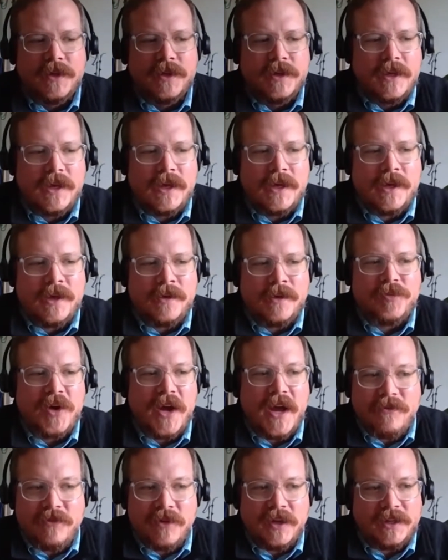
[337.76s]

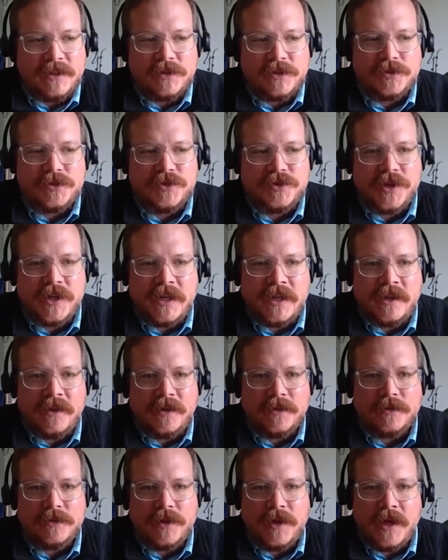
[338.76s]
private
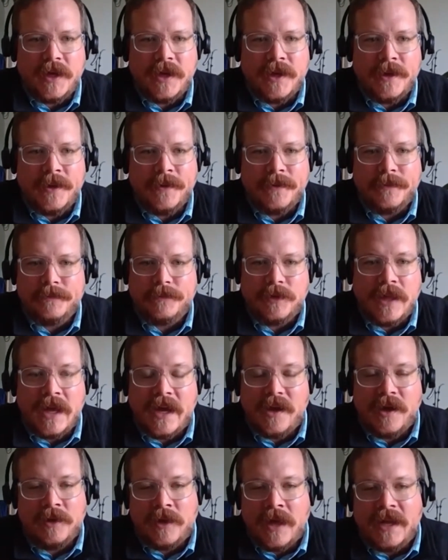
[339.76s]
industry, a
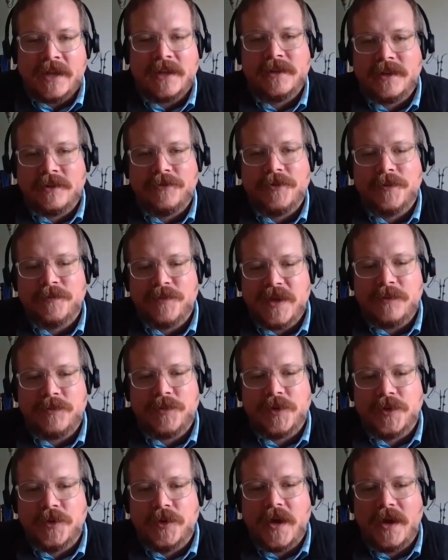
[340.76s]
lot of different
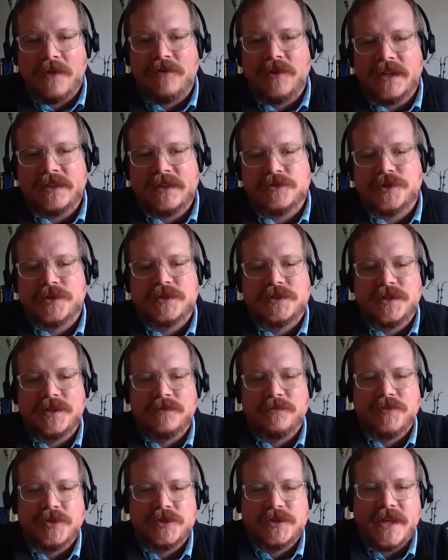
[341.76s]
people who have an interest in
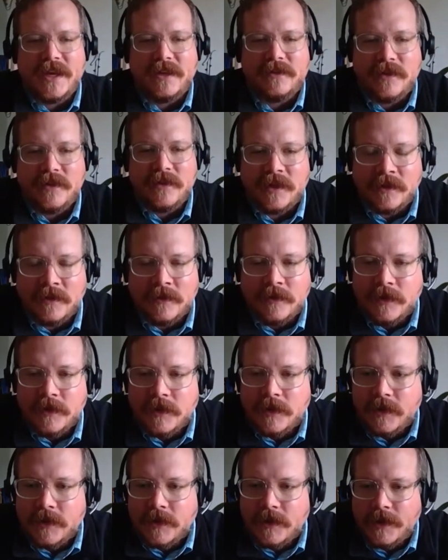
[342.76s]
protecting
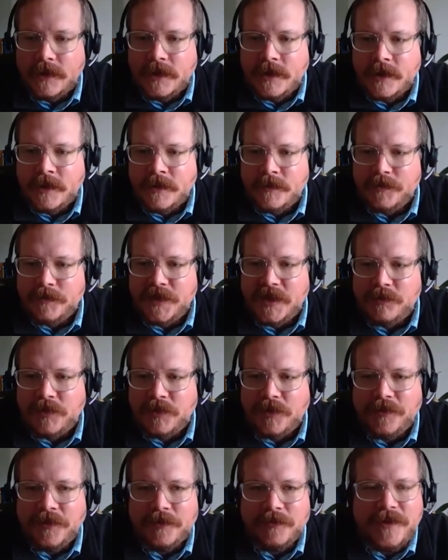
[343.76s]

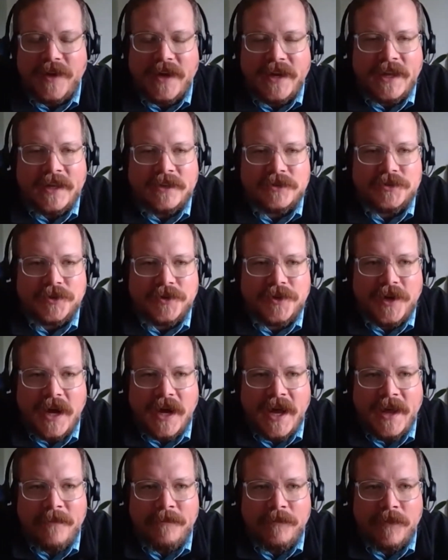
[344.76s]
people from financial
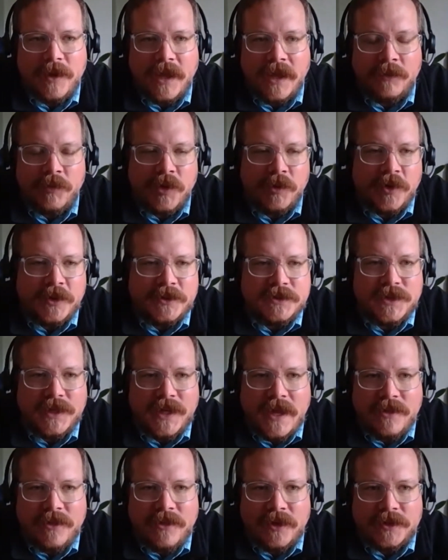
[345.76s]
crime, and we work
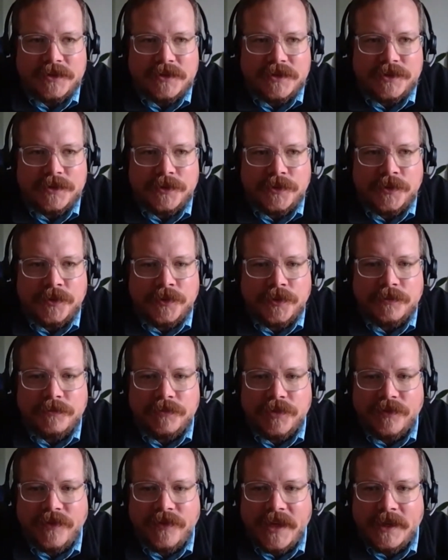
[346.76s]
together to
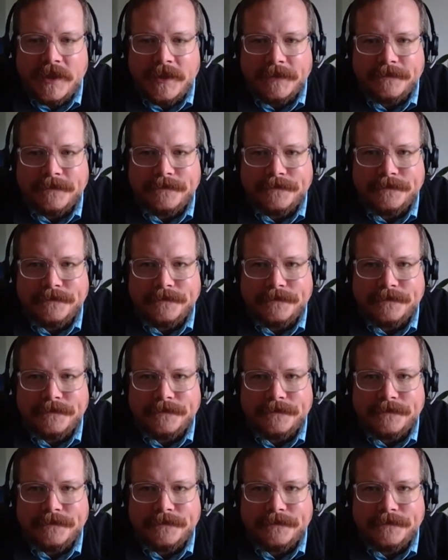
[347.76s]
prevent it.